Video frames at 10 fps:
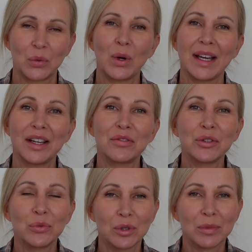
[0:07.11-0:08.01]
Why
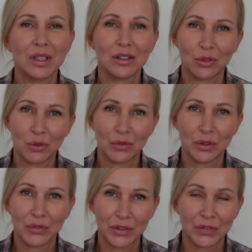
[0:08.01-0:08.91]
every woman
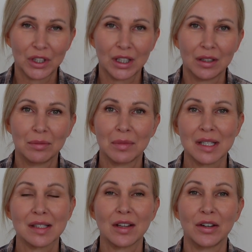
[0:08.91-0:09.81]
over 50
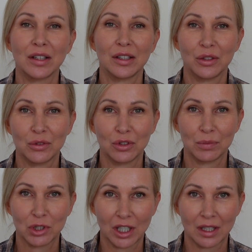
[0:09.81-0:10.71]
must start a
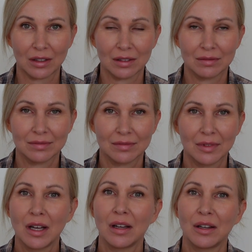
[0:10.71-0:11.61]
YouTube channel
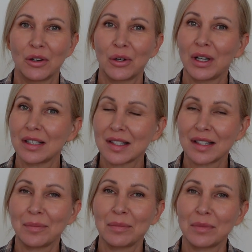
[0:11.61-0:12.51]
or else
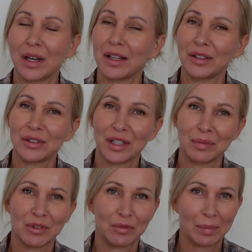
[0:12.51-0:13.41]
some other
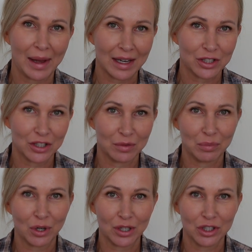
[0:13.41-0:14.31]
type of passion
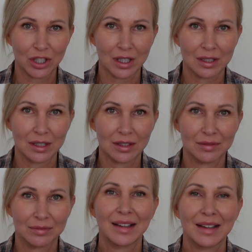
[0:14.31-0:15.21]
project.
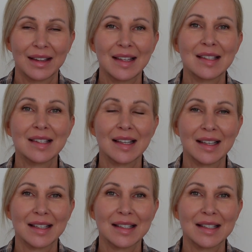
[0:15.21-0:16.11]
This
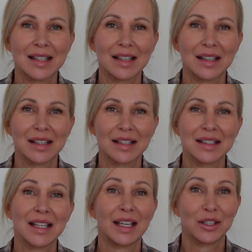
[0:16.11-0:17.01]
is
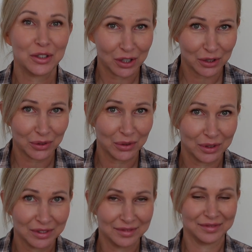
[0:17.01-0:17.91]
take two.
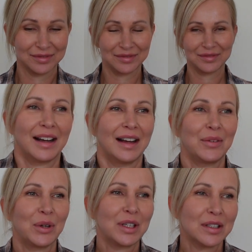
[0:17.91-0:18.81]
I
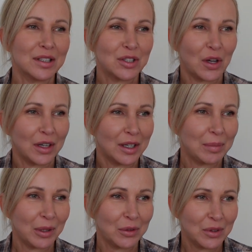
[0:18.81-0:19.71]
wanted to talk
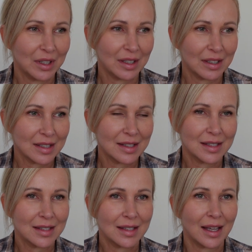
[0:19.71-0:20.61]
about
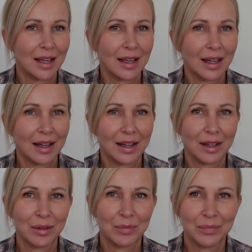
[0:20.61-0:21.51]
this
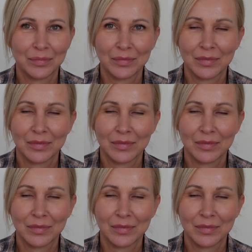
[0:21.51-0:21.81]
in